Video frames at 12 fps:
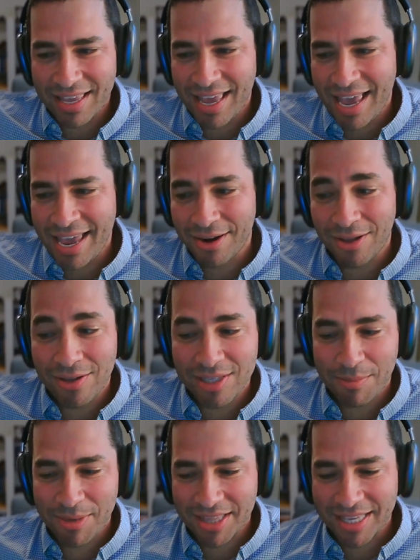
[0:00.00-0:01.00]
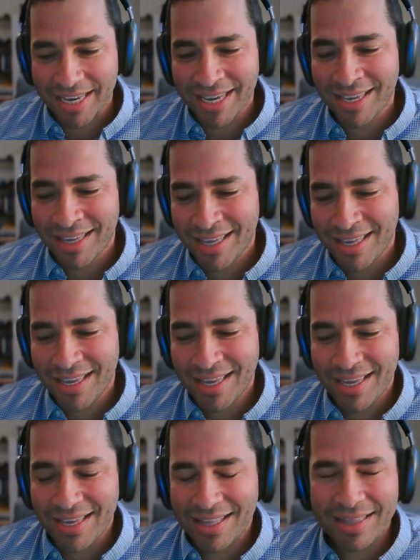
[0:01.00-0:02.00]
And ultimately,
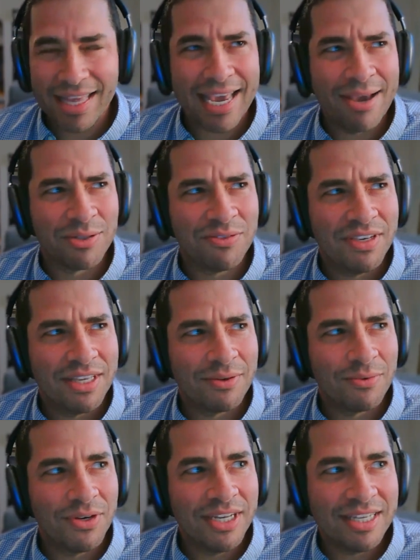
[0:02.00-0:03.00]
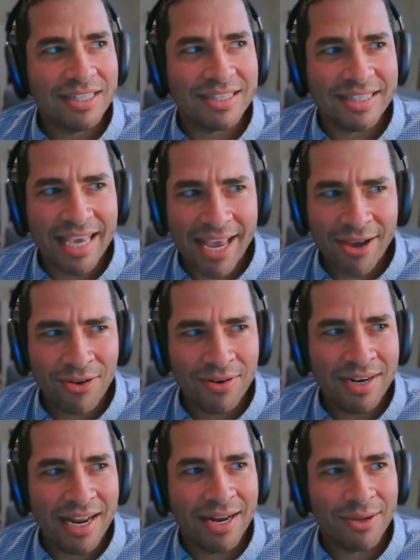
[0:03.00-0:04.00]
like I was feeling really
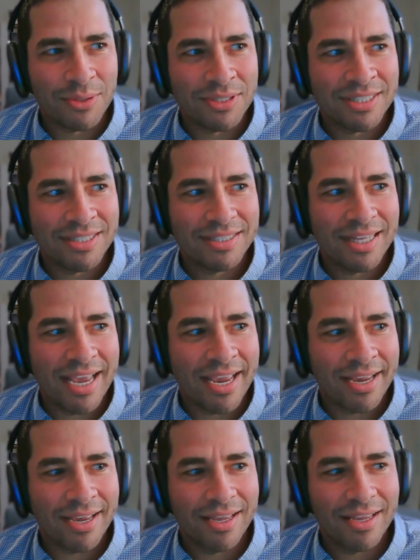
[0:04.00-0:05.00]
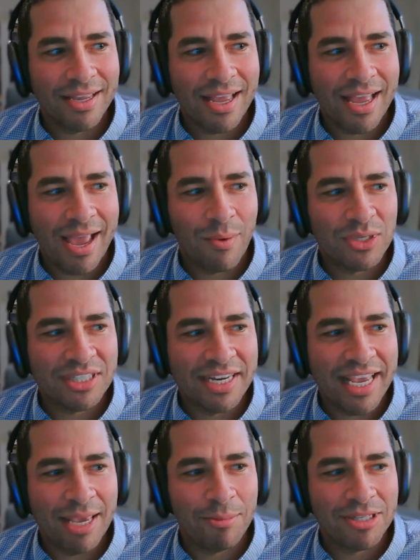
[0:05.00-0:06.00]
down and it was like, I wasn't
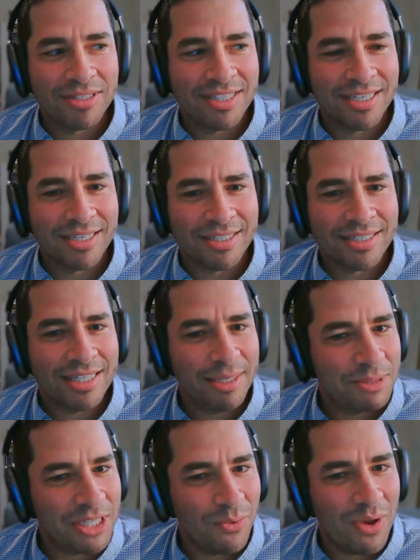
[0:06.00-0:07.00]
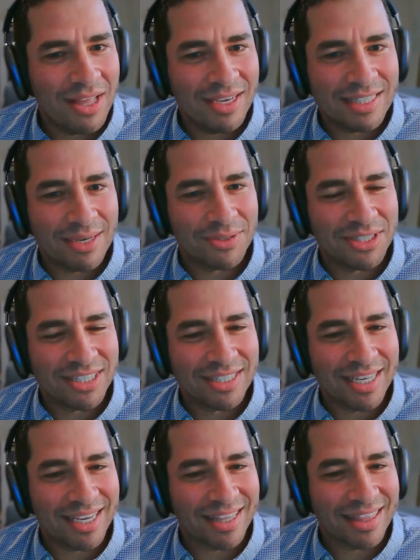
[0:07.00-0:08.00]
able to sleep so well because I was just
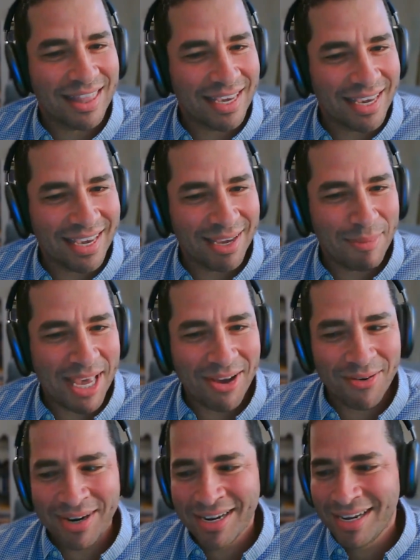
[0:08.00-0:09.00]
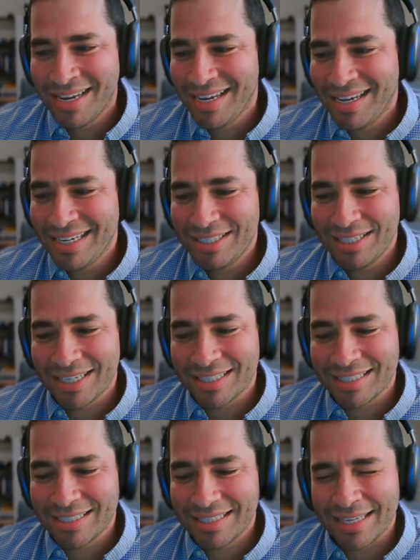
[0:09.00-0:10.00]
like thinking about
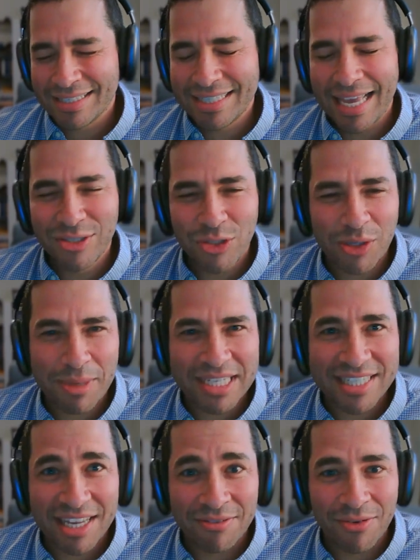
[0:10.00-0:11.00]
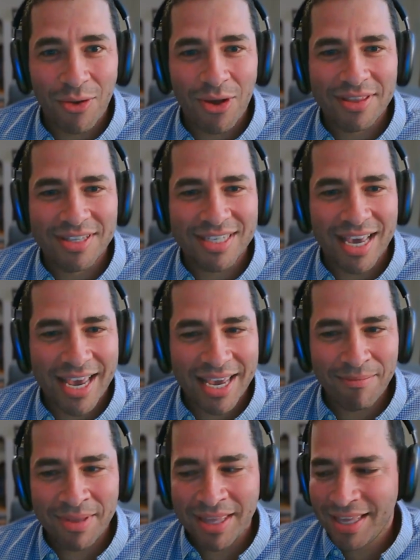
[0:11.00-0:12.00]
just censoring myself all the time.